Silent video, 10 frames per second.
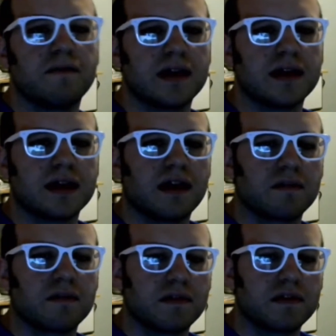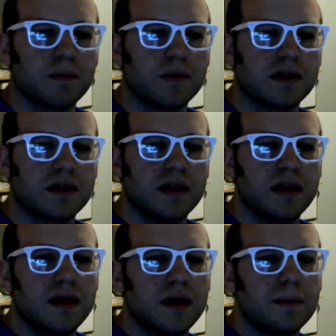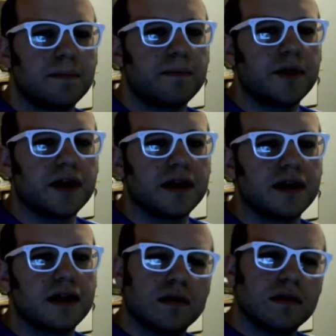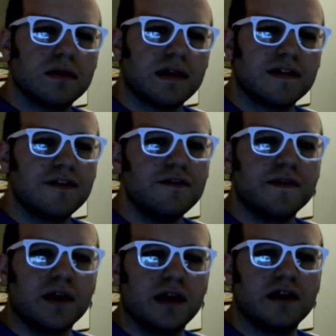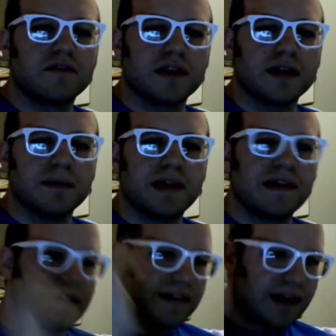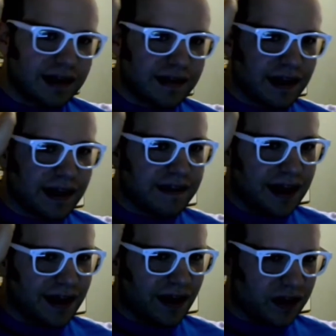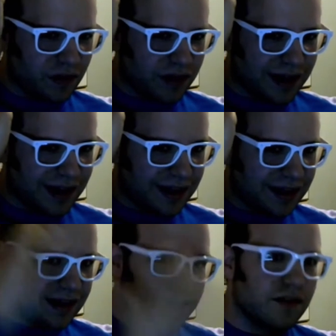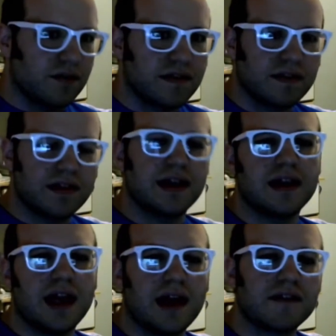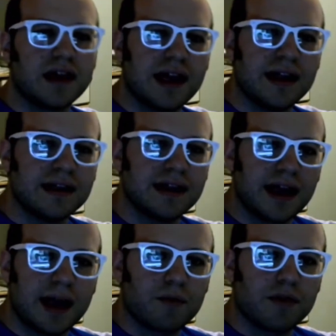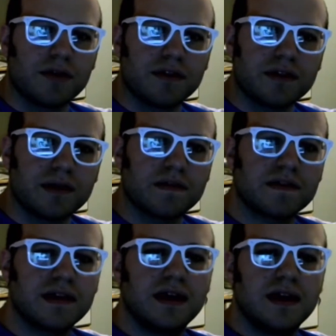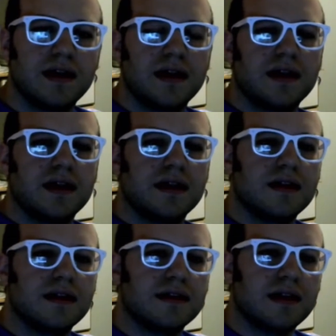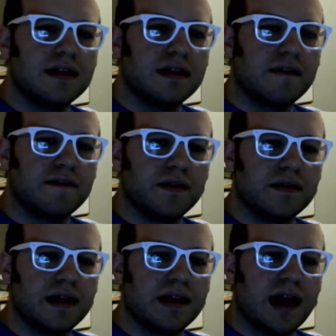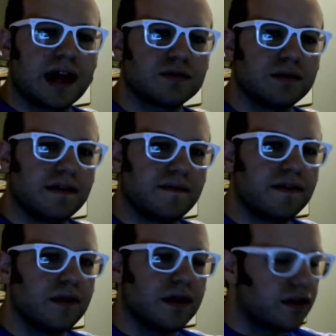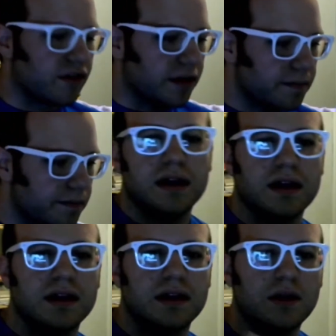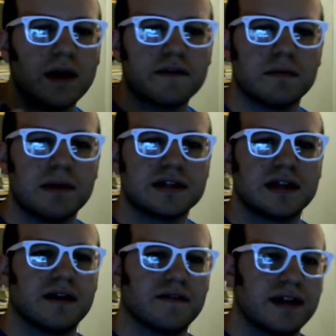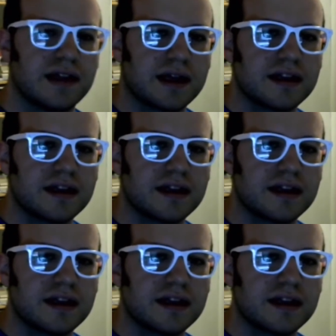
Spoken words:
in a hospital somewhere, but they still feel hungry because it's like a psychological thing. So they have to eat in the game world, or else they actually feel hungry. They don't ever mention having to